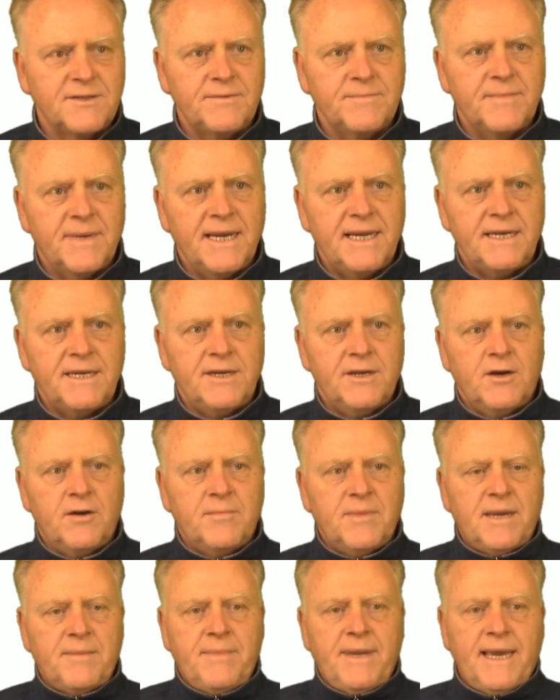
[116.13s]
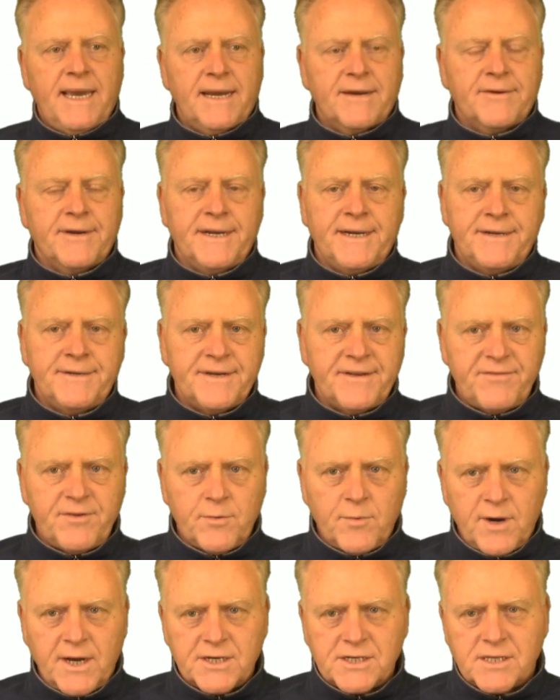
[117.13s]
might know, my background, if you
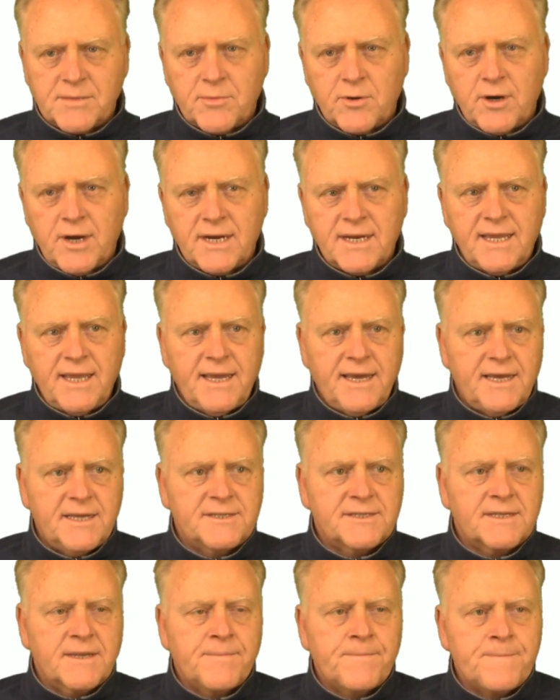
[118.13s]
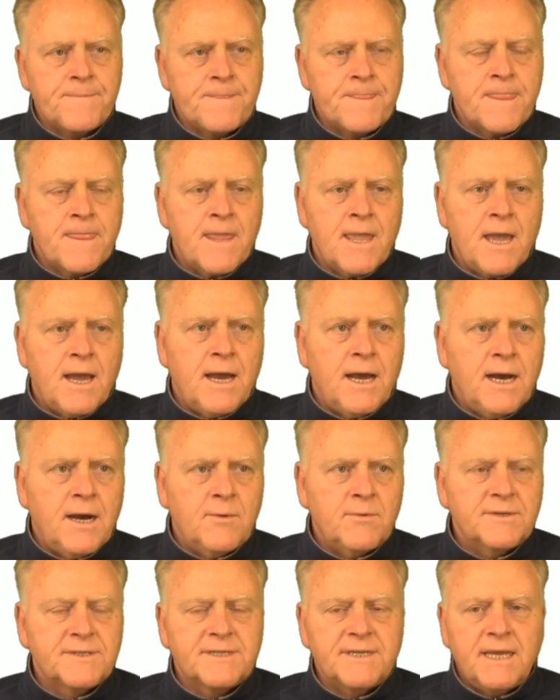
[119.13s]
watch the broadcast,
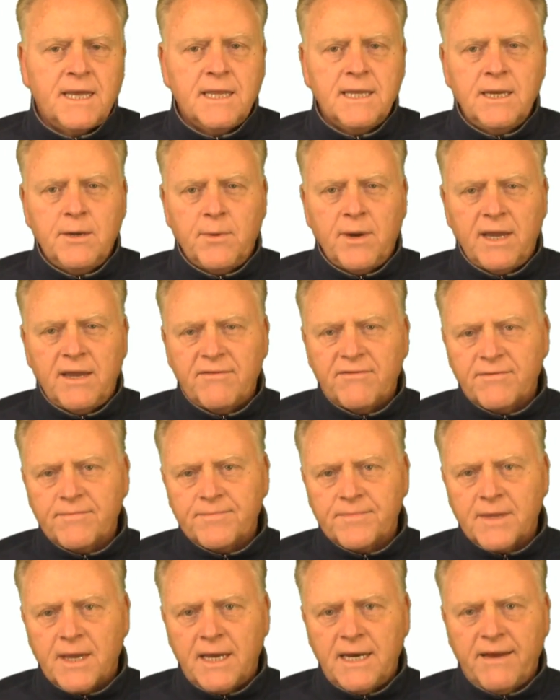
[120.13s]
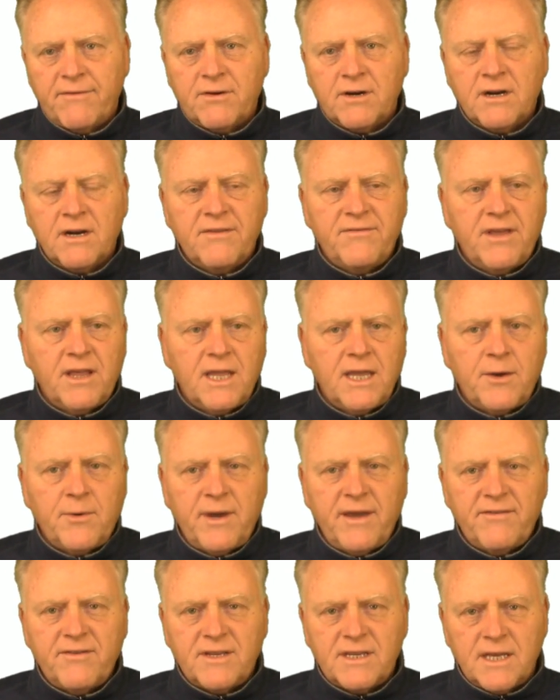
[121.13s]
was an Elliott wave. I never heard of Elliott
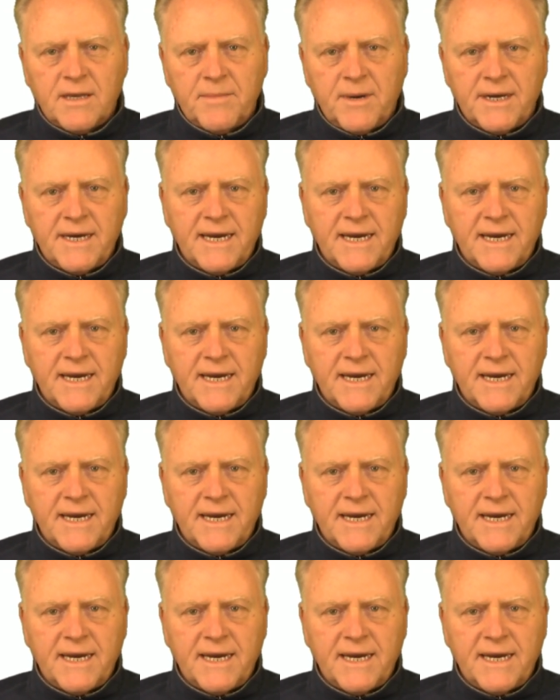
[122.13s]
wave until about